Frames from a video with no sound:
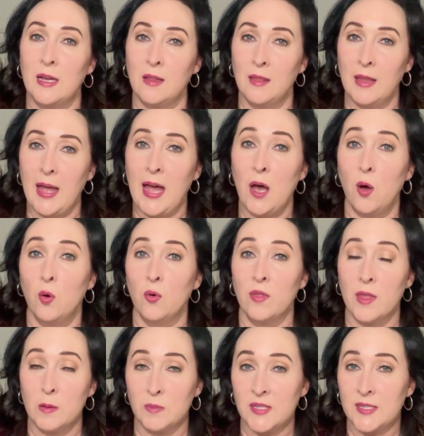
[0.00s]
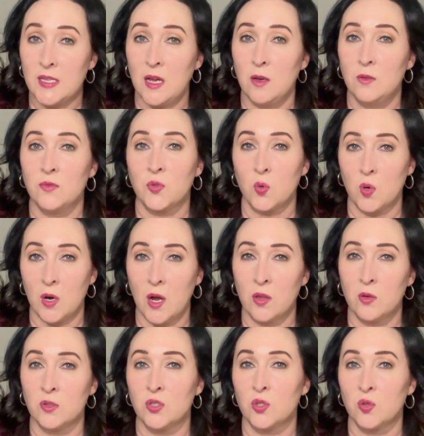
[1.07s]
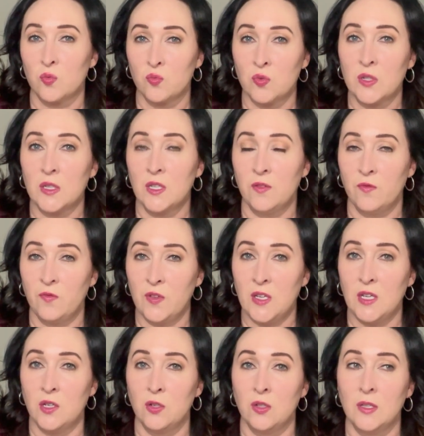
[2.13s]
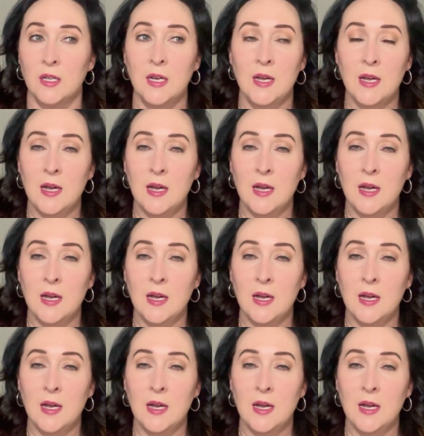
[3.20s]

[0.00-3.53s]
allow themselves or others to really feel